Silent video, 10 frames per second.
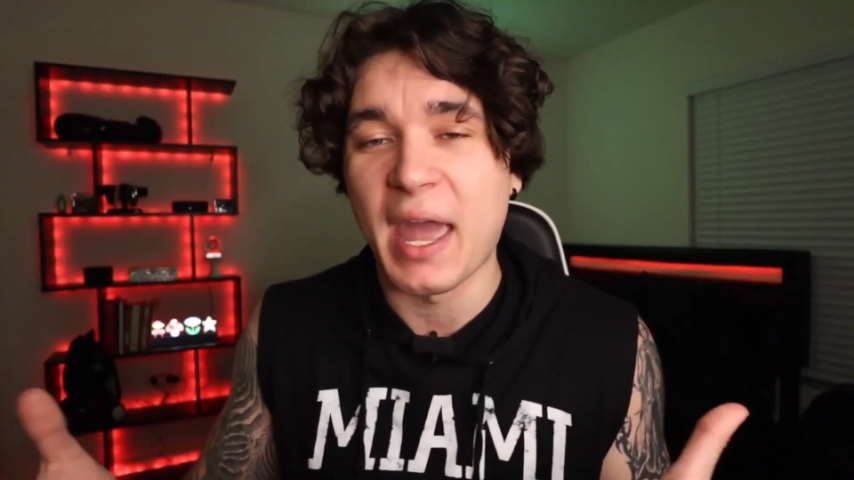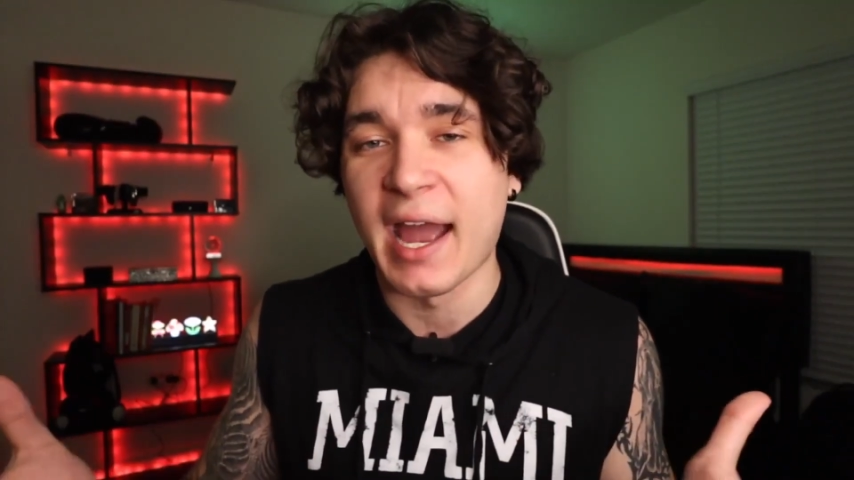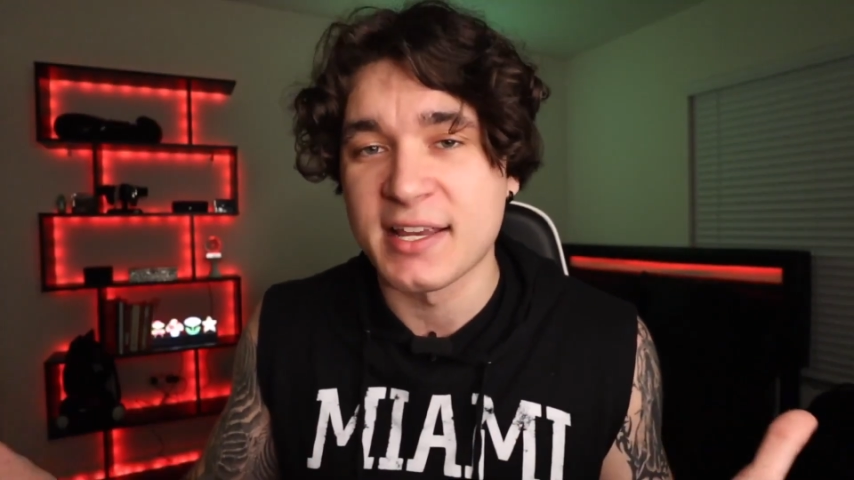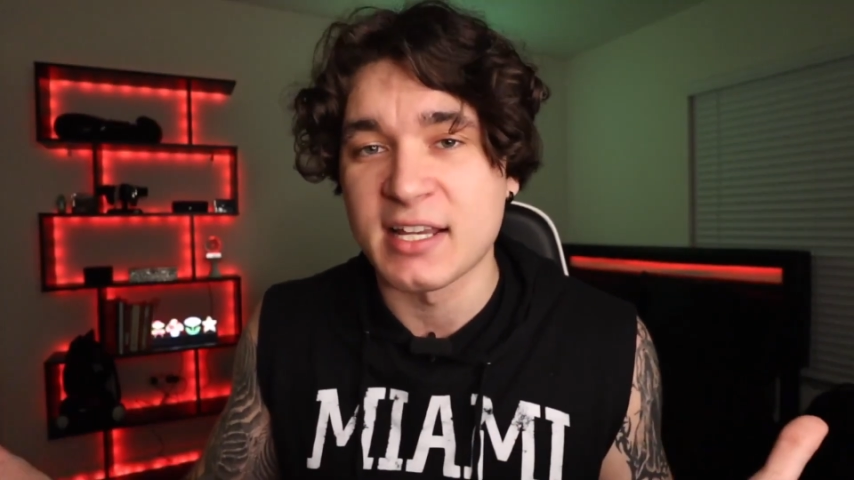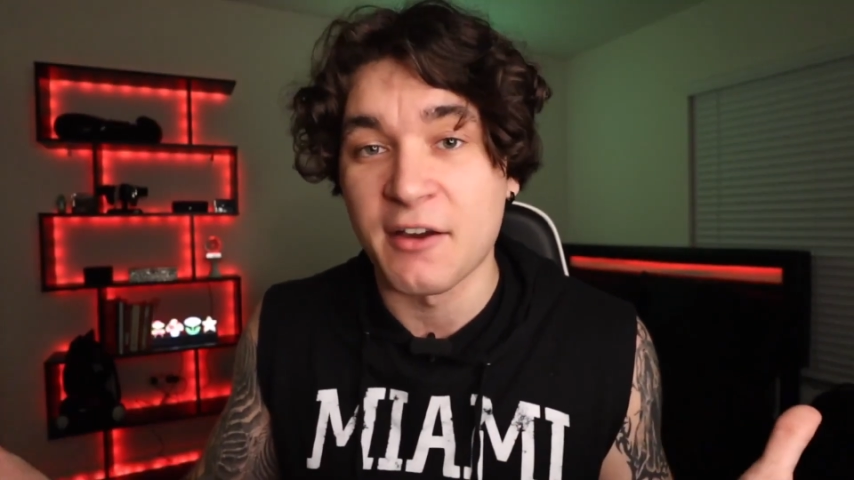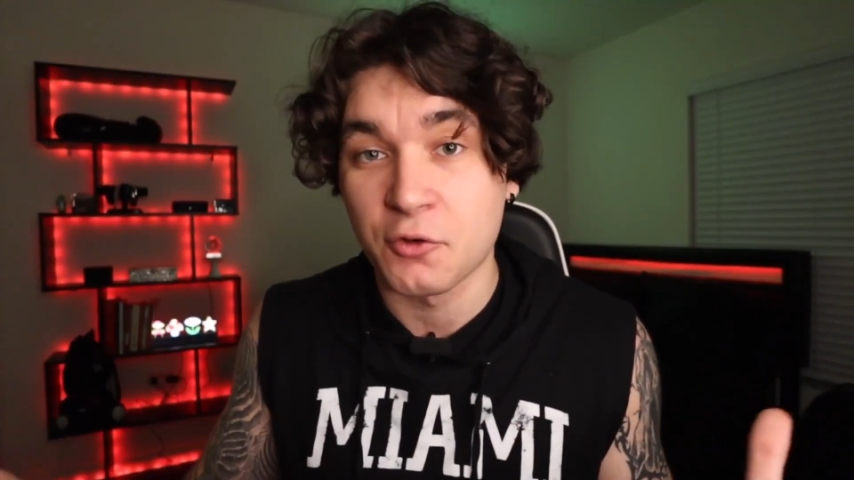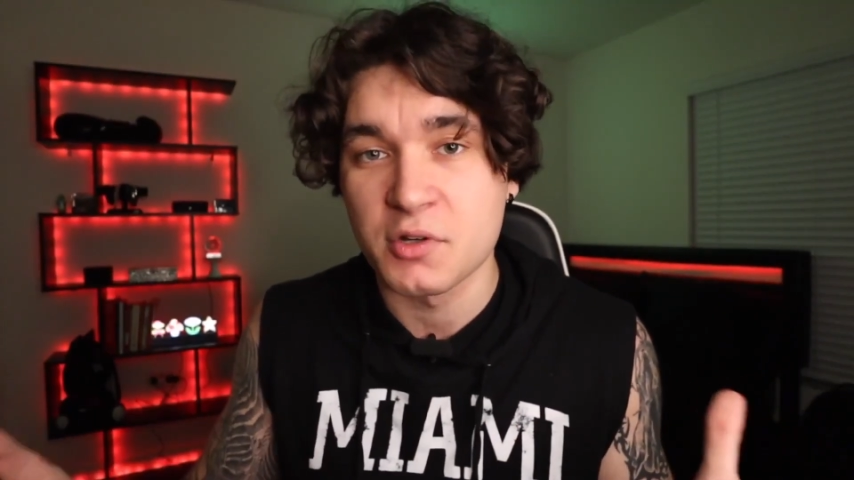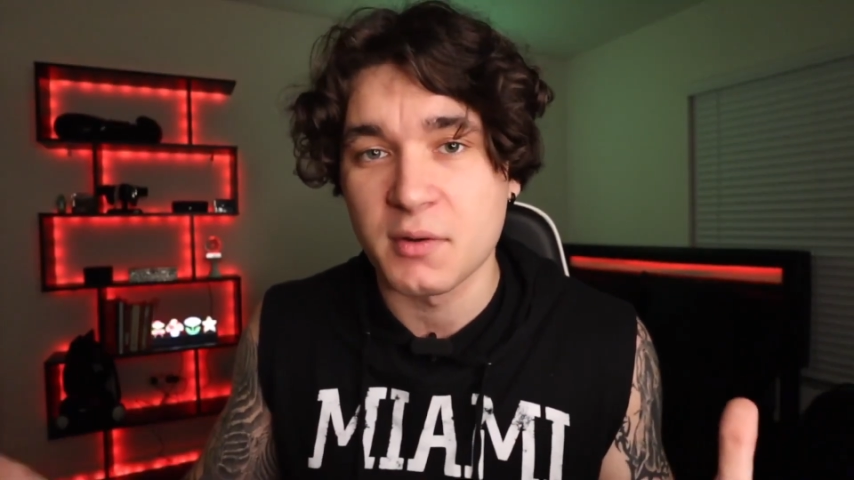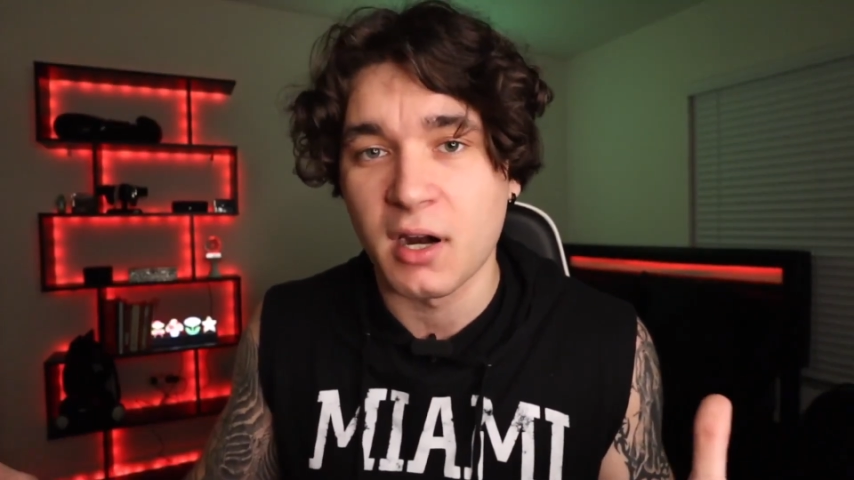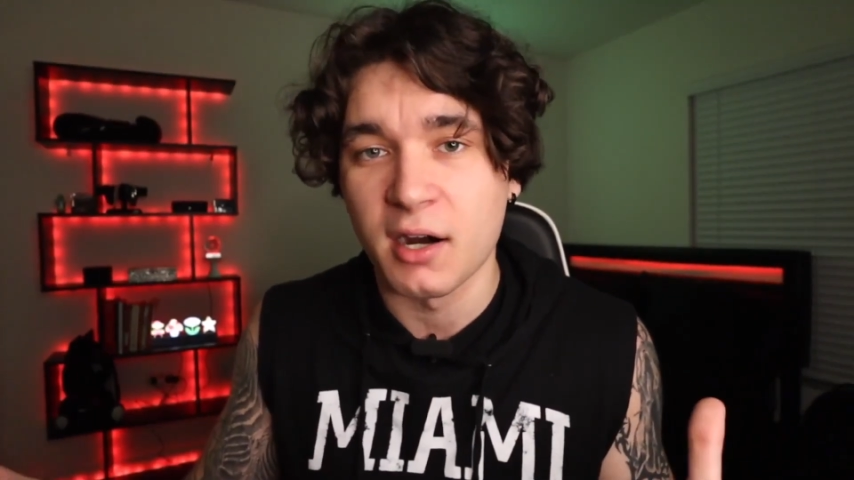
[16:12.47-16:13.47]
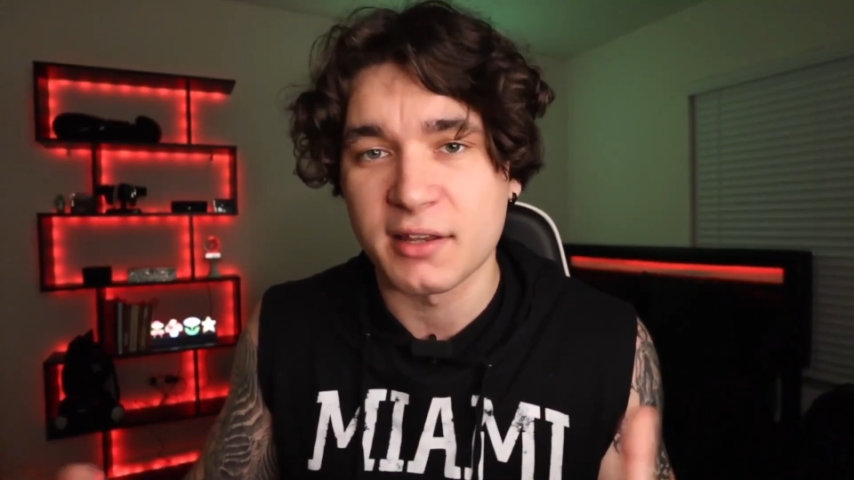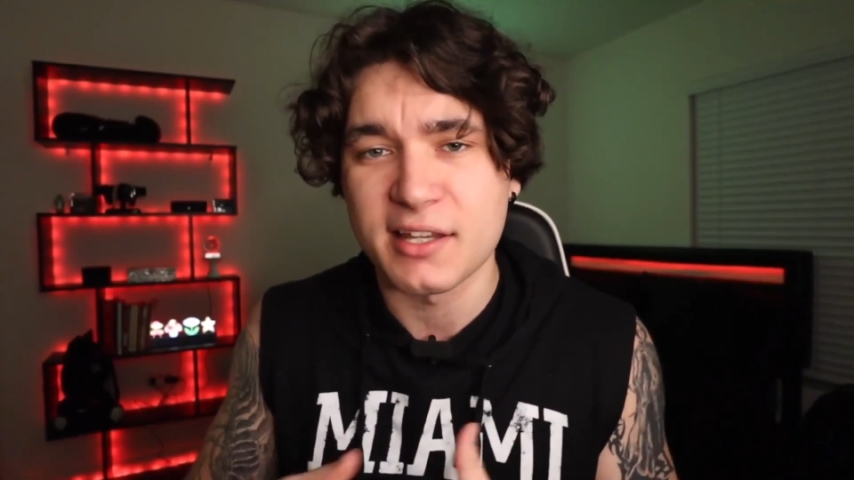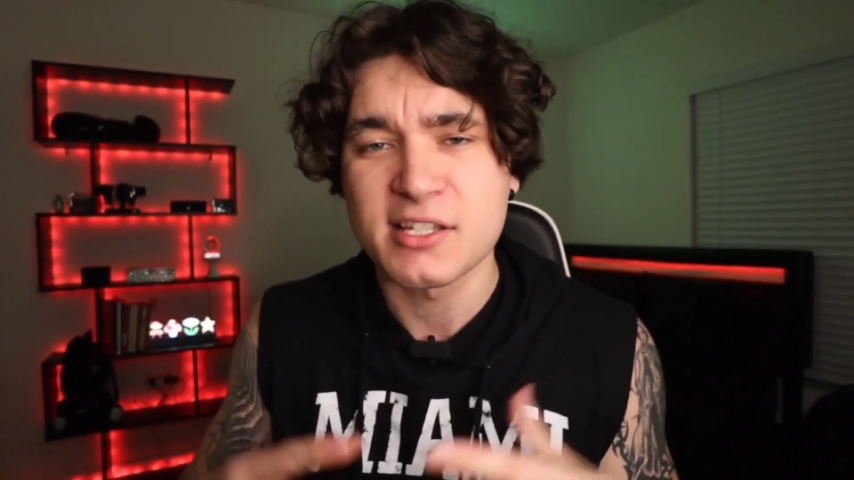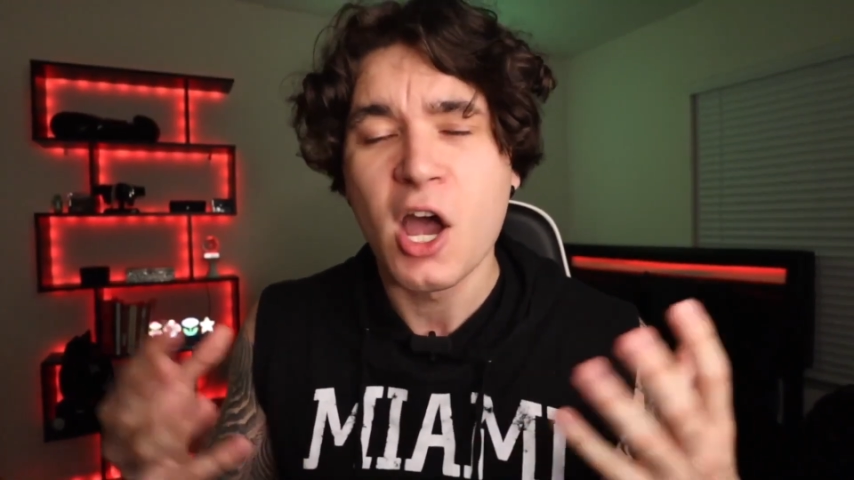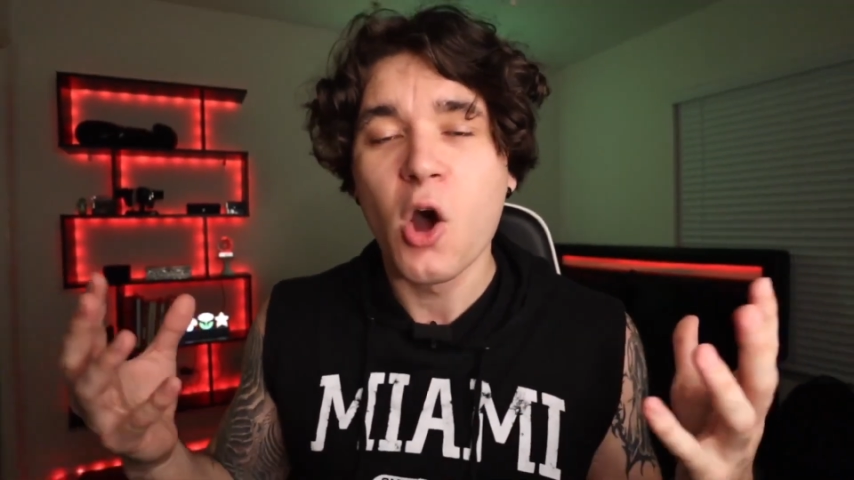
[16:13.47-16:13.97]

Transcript: AI softwares regardless.